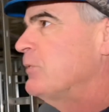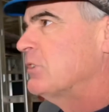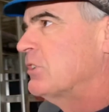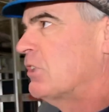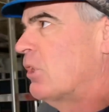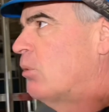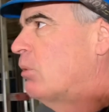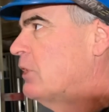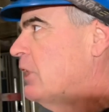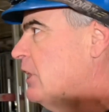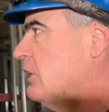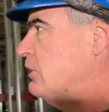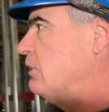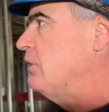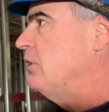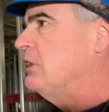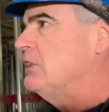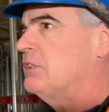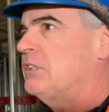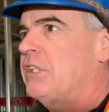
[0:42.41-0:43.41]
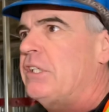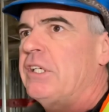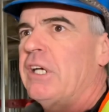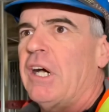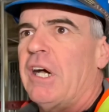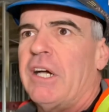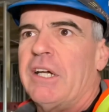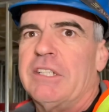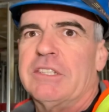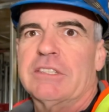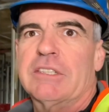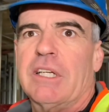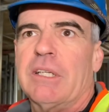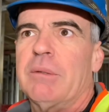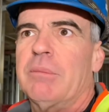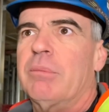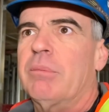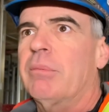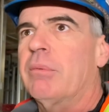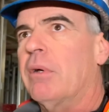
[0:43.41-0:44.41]
So when they do these TIs, they
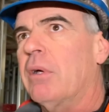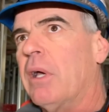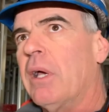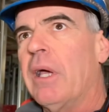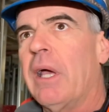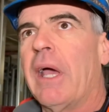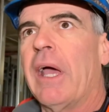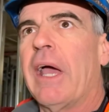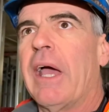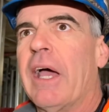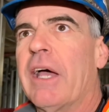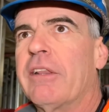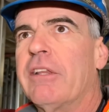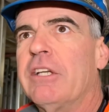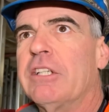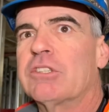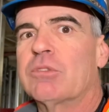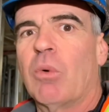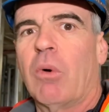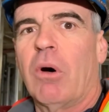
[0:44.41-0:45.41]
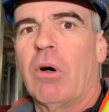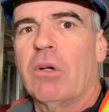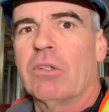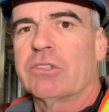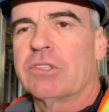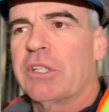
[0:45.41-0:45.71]
add these walls